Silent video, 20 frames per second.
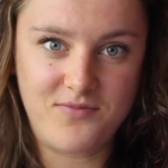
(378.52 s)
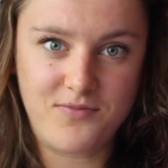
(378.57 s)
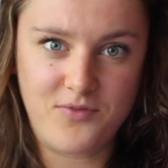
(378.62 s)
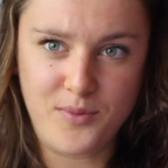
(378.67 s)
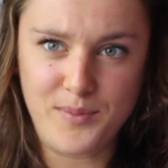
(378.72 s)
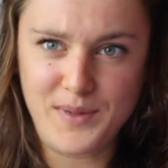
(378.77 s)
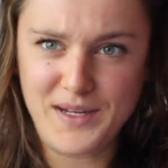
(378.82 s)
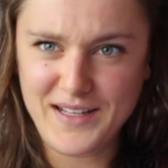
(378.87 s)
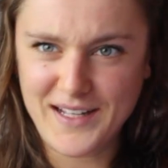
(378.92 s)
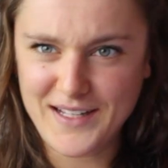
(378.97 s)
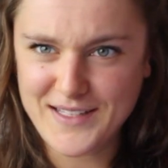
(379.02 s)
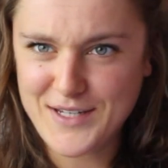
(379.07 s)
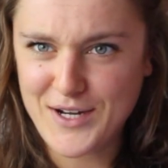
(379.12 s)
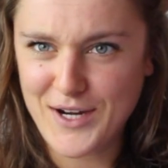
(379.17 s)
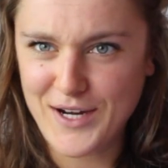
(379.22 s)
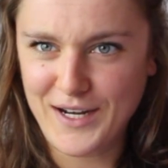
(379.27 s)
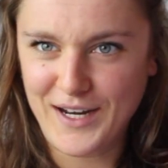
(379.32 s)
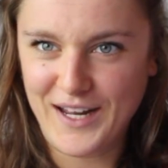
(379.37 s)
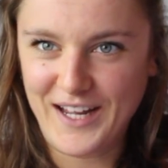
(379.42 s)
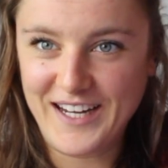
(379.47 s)
For me, that's
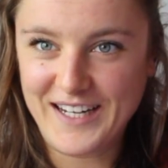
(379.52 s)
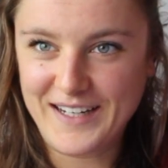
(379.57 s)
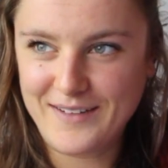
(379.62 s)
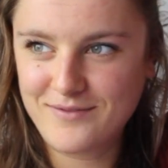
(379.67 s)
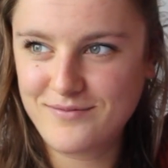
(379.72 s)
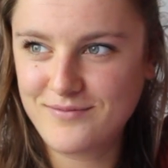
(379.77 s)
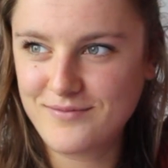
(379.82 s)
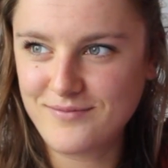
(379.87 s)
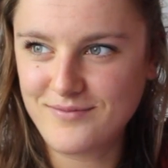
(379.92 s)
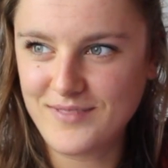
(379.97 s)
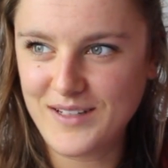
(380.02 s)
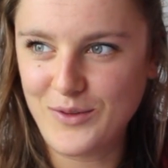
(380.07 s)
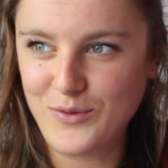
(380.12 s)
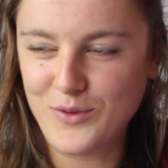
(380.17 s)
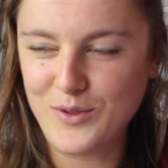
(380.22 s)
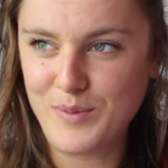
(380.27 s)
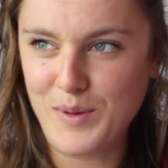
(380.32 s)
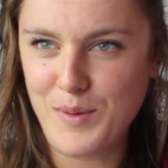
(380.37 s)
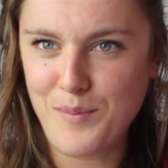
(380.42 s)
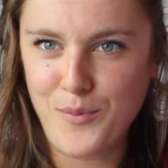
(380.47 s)
kind of like, it
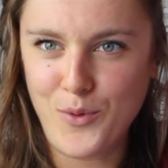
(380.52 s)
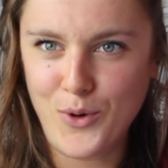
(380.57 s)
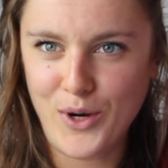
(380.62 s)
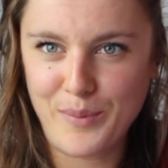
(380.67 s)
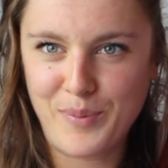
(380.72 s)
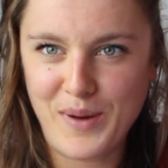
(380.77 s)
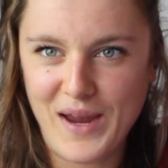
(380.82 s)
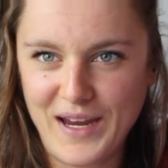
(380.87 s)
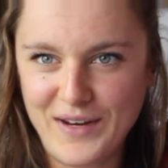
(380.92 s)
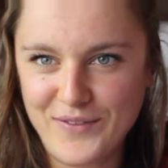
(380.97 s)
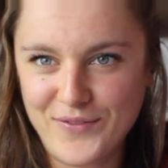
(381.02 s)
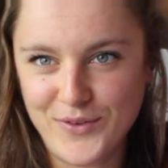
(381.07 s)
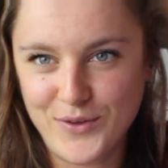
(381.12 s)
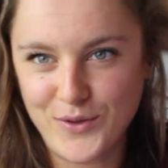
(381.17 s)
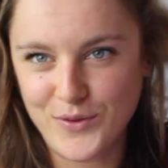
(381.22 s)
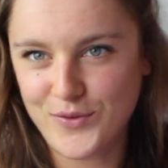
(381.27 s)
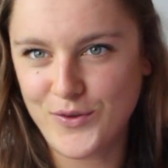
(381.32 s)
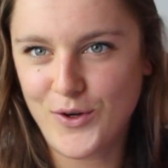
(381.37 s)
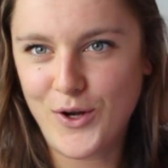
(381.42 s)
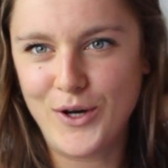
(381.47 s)
would be more
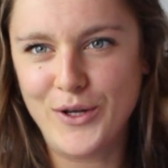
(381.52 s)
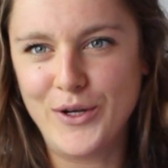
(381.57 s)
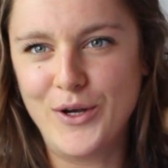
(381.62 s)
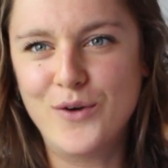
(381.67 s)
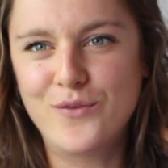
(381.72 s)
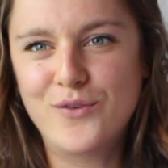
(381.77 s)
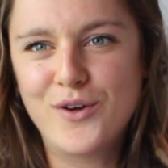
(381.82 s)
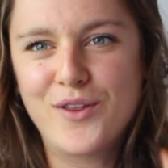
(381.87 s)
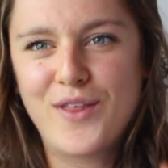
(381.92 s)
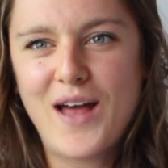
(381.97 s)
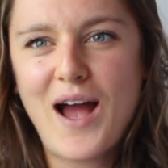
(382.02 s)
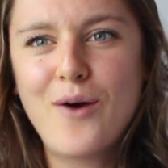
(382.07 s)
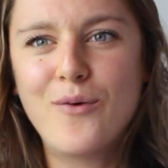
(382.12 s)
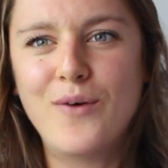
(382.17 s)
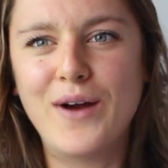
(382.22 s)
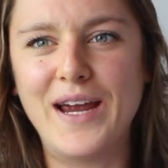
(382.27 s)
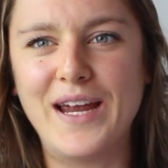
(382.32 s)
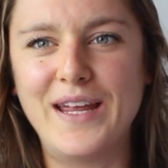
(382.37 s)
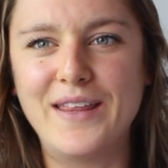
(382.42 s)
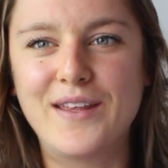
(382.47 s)
painful falling over that
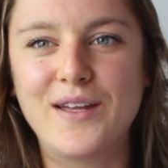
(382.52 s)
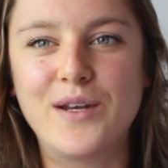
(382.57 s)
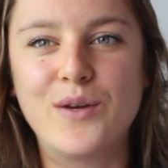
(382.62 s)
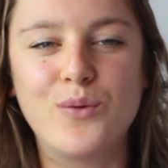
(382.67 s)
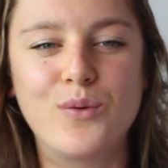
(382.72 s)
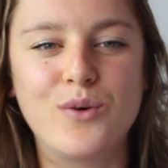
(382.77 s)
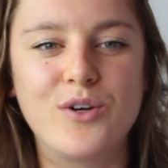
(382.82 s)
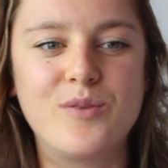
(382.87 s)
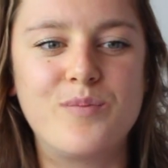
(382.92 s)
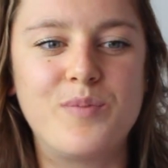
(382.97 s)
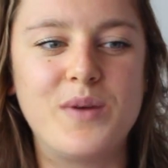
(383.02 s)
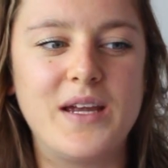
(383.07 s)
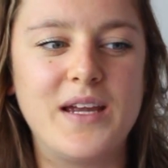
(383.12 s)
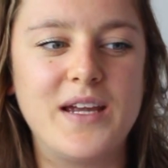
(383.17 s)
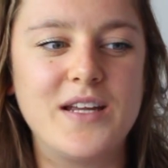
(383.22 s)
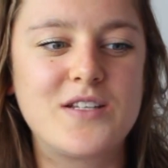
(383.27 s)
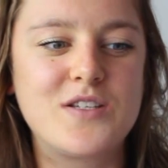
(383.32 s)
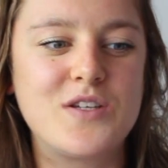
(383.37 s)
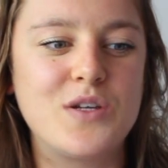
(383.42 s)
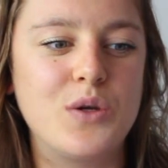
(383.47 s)
way than it would
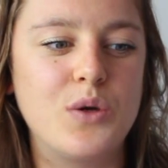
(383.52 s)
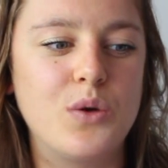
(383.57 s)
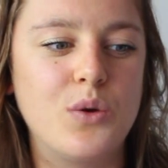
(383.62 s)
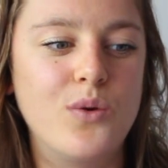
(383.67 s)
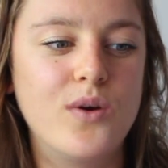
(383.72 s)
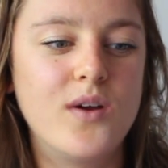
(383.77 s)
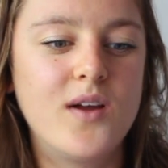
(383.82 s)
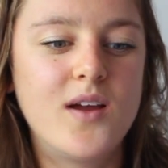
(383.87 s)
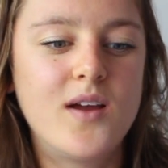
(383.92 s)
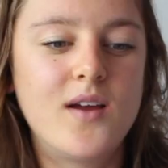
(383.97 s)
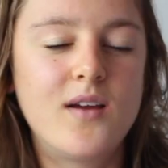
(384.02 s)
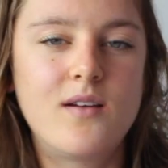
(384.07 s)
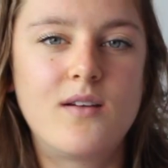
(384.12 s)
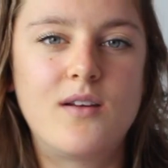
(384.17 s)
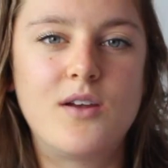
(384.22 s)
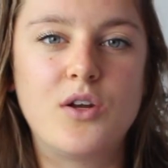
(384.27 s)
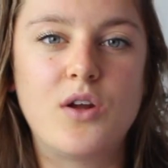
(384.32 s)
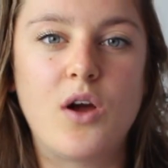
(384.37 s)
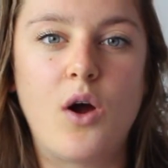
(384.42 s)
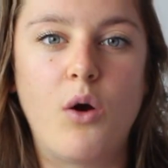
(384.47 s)
be to,
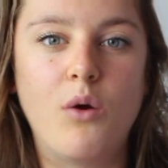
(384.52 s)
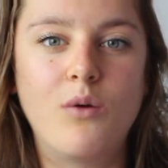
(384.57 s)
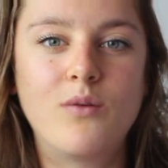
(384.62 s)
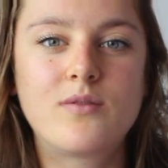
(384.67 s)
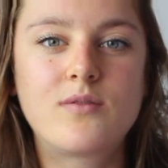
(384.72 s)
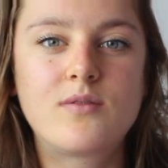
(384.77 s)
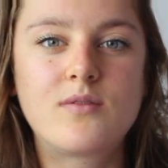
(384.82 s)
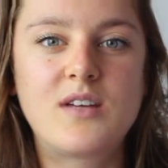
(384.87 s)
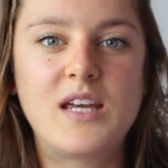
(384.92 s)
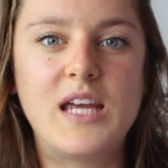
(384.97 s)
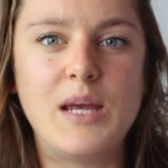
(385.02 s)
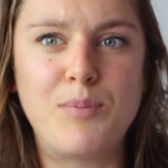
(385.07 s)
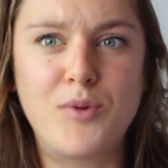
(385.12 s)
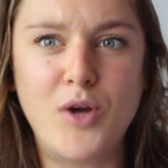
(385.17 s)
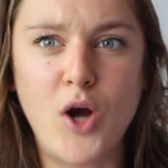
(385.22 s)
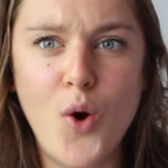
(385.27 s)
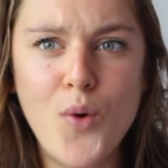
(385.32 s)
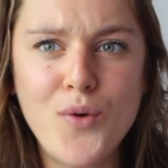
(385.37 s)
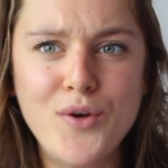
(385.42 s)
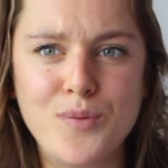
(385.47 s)
you know, keep
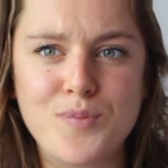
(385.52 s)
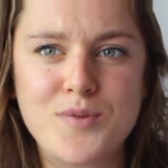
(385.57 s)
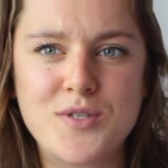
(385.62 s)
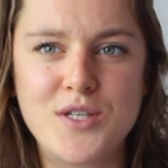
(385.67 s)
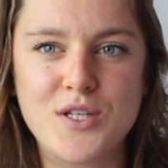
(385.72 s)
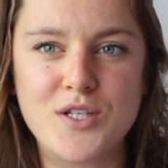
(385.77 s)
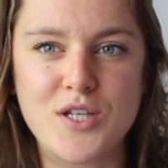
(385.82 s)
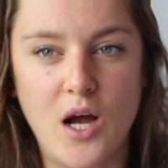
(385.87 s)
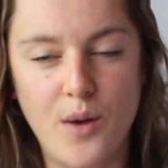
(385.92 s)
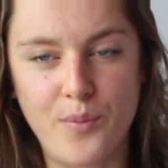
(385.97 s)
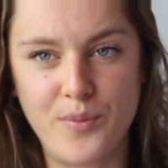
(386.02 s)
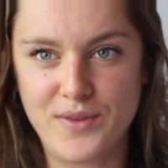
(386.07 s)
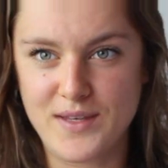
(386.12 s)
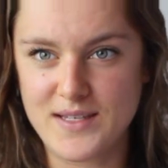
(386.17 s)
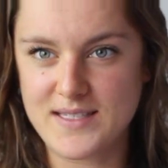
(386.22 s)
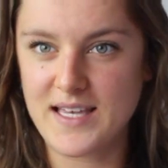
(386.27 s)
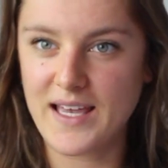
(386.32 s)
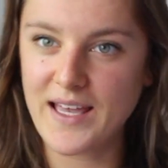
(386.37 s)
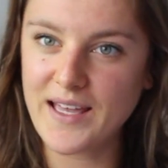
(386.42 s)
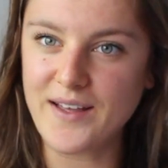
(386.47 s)
going up to the top of
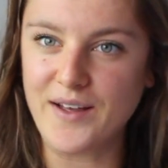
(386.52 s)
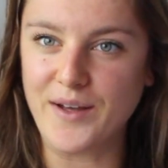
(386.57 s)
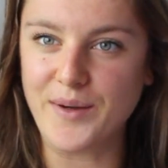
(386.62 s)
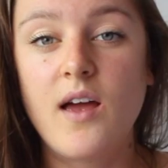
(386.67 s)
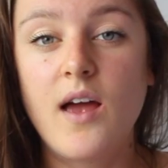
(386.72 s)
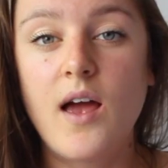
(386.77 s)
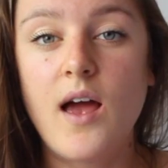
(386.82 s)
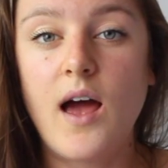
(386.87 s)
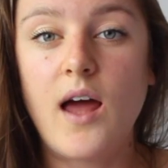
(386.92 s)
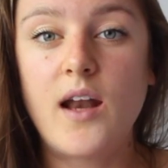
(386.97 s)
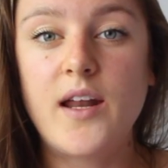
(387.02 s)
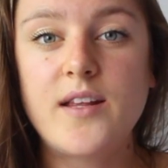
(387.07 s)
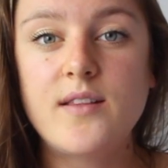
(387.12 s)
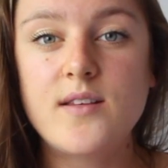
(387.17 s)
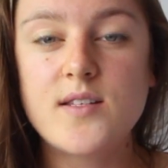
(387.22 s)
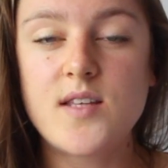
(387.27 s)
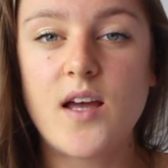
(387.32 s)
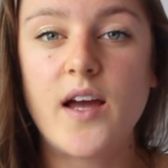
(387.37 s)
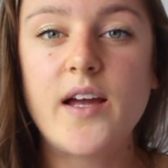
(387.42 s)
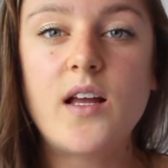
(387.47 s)
this hill. And like
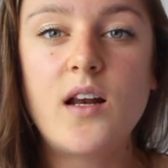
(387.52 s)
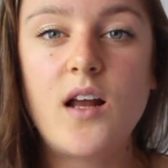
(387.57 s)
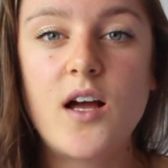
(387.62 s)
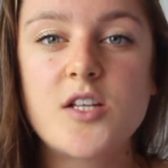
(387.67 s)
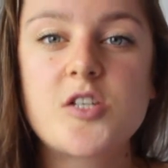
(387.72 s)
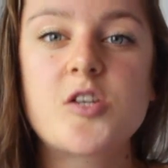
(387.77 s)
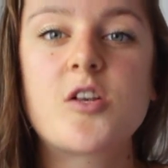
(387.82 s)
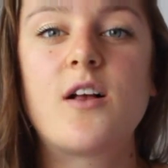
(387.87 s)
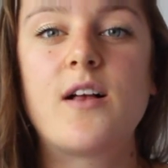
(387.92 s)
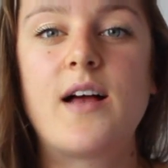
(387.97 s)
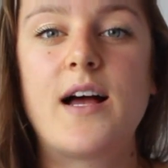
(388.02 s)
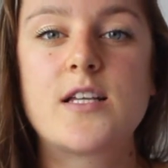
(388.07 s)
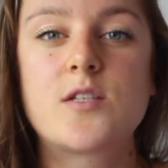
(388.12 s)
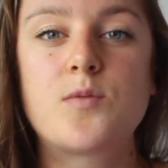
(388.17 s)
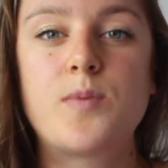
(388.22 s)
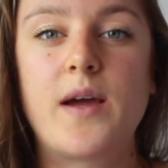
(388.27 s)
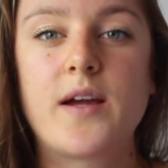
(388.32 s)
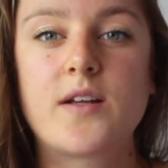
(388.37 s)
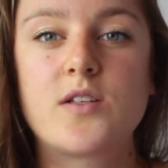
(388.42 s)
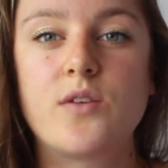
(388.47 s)
the psychological
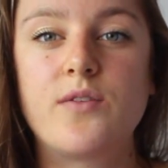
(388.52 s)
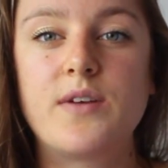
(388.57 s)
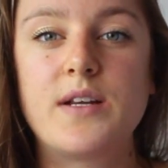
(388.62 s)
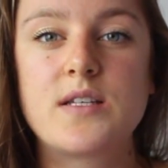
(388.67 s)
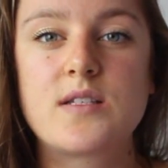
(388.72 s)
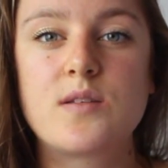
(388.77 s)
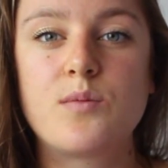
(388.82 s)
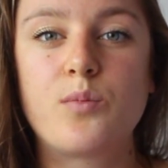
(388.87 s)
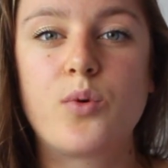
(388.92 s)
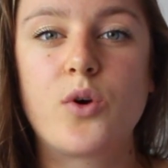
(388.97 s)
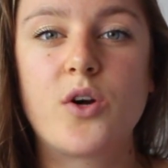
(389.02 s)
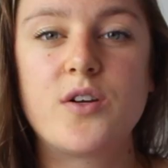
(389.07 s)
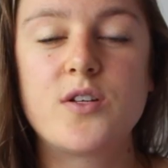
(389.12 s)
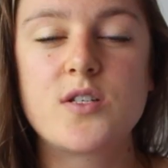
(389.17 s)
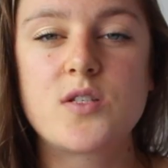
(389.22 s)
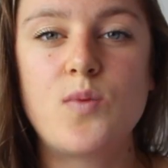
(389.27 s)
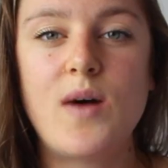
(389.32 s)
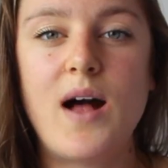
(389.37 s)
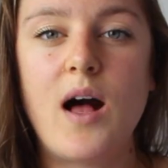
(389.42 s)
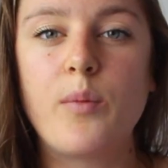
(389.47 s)
aspect of it is important
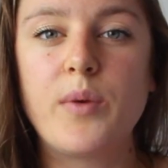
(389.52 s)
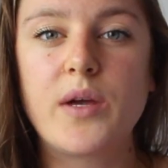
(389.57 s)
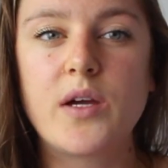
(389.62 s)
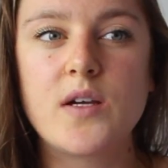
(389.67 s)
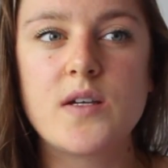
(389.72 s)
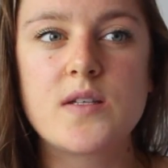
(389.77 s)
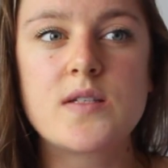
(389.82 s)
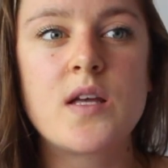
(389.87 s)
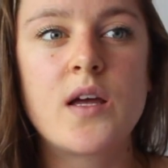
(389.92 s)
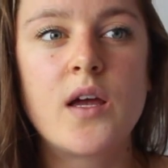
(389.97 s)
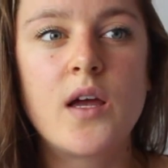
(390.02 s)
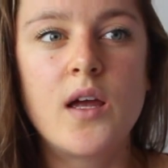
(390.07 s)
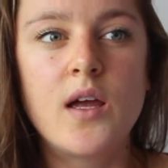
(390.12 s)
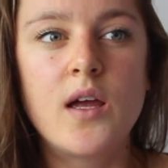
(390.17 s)
as well, because